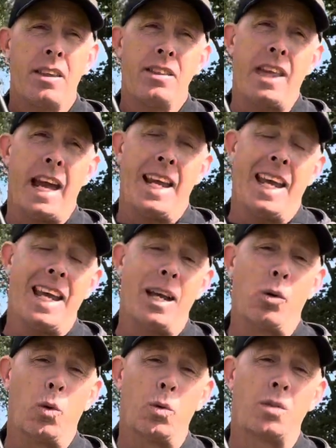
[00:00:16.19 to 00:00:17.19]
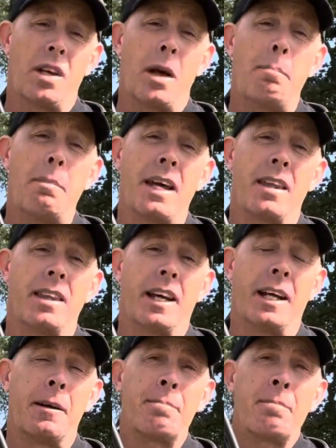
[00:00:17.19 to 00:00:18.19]
then it equals a big
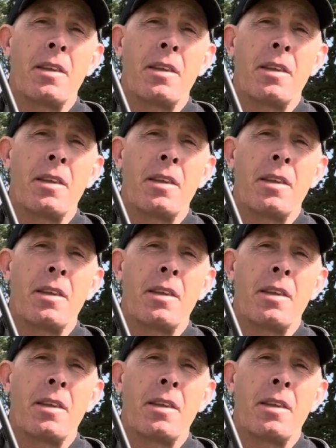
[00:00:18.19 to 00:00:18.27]
thing.